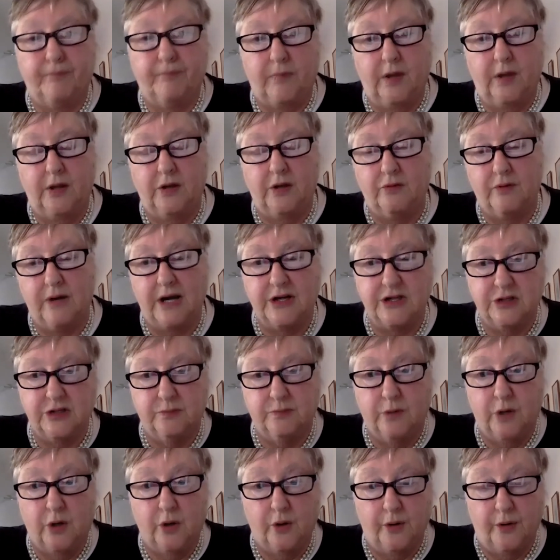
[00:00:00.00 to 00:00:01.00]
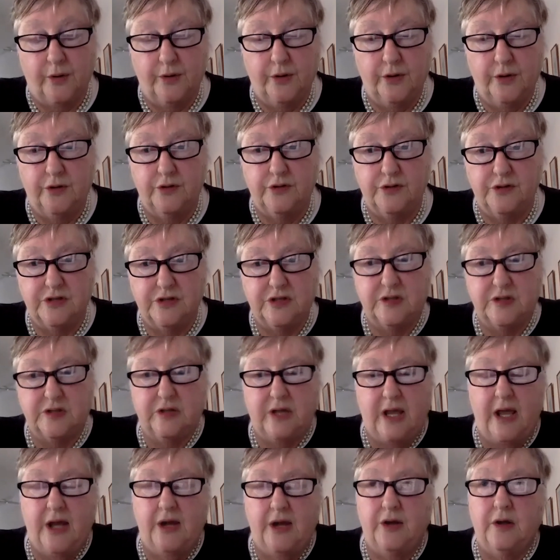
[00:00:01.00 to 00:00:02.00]
Grant Amon, who's
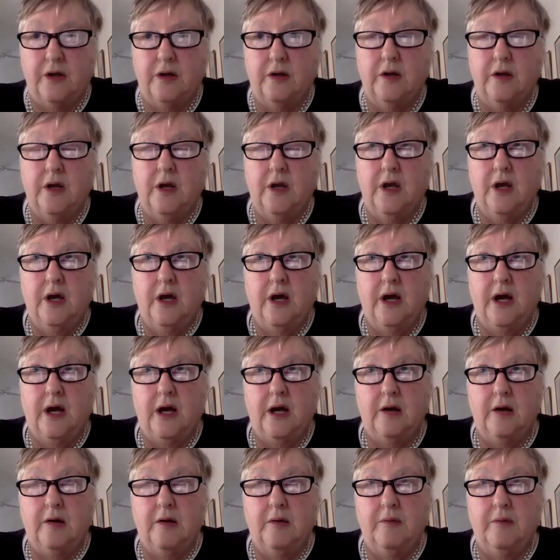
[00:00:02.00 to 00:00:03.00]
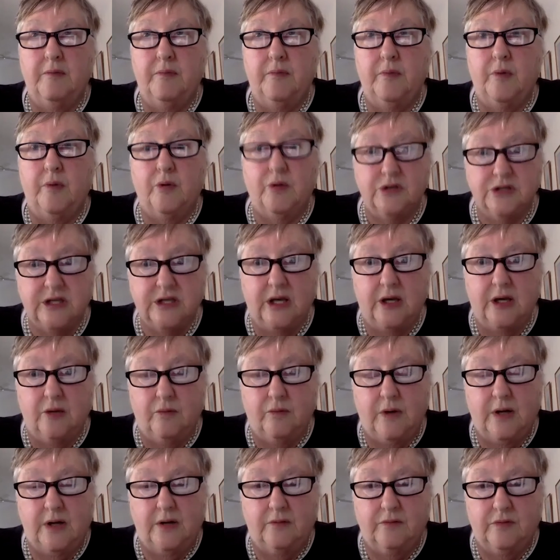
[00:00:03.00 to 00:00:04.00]
had also
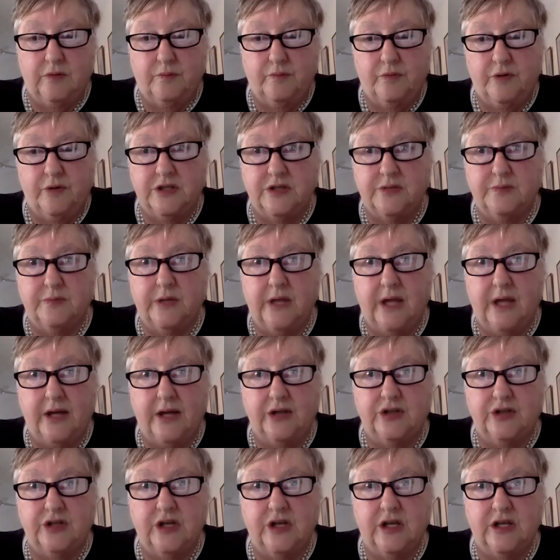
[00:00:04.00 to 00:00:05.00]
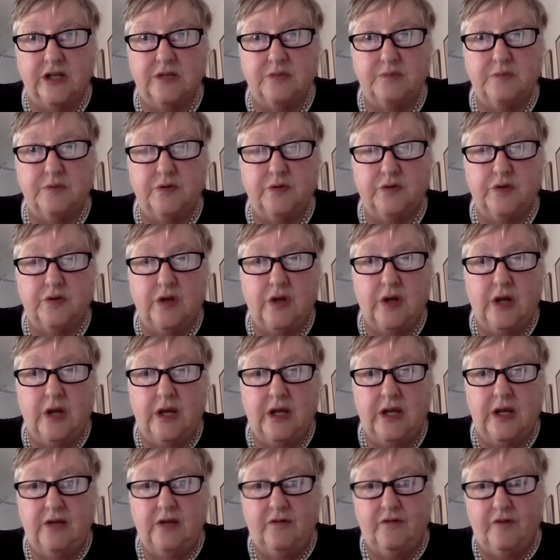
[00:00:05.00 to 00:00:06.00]
one of the principal architects, but
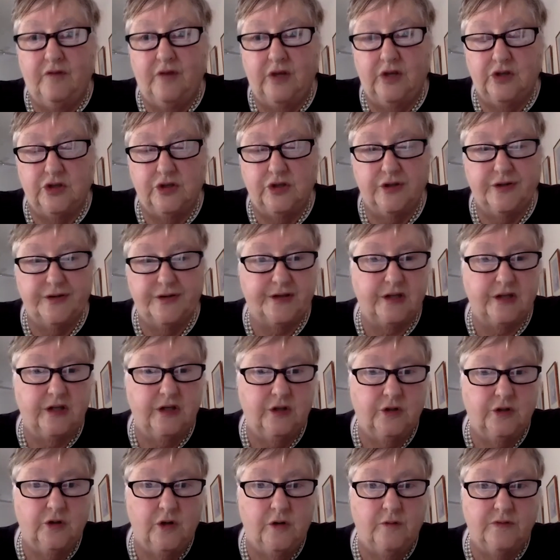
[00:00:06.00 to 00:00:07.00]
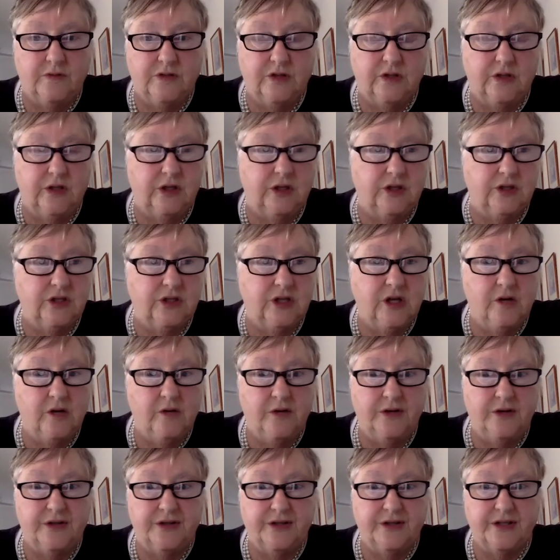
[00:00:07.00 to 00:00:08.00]
he features in terms of the
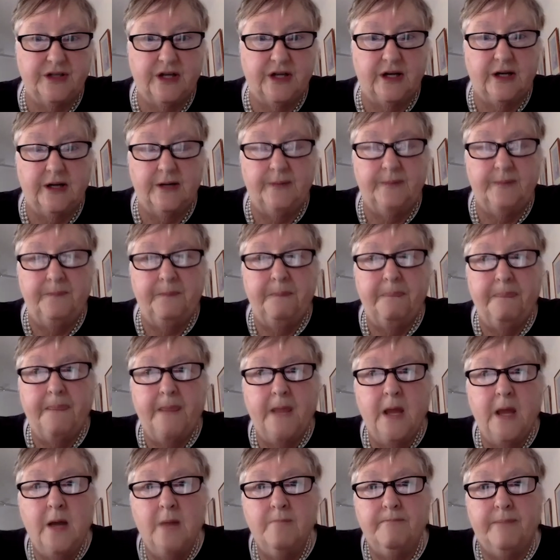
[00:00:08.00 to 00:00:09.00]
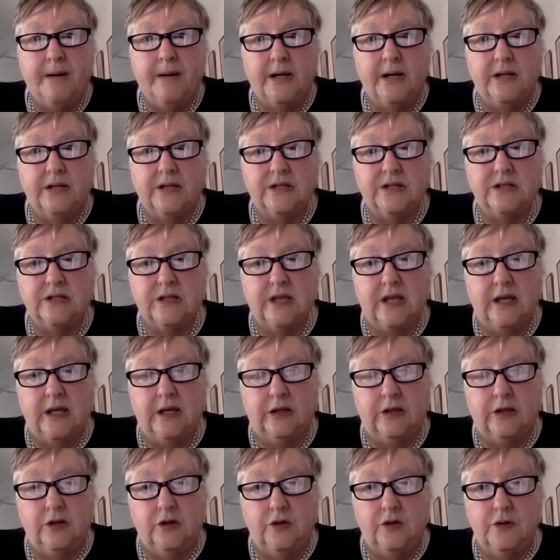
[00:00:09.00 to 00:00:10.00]
interior design. But it
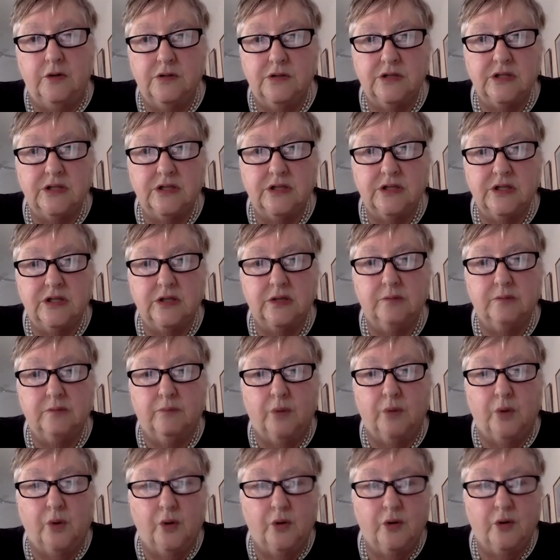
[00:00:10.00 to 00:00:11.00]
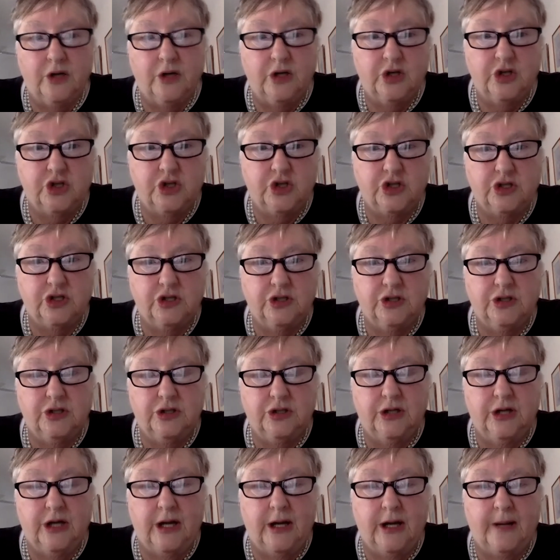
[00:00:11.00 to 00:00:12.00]
uses the Moorish
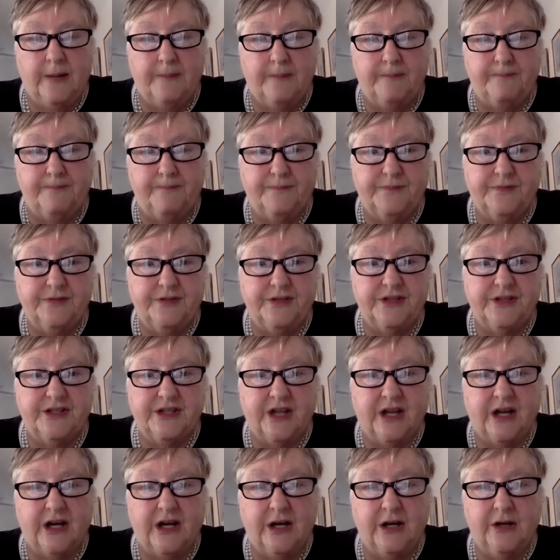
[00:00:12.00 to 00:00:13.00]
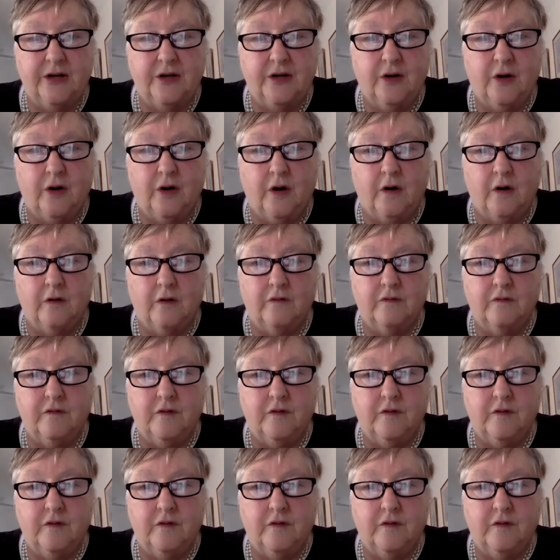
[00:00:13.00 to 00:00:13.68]
design of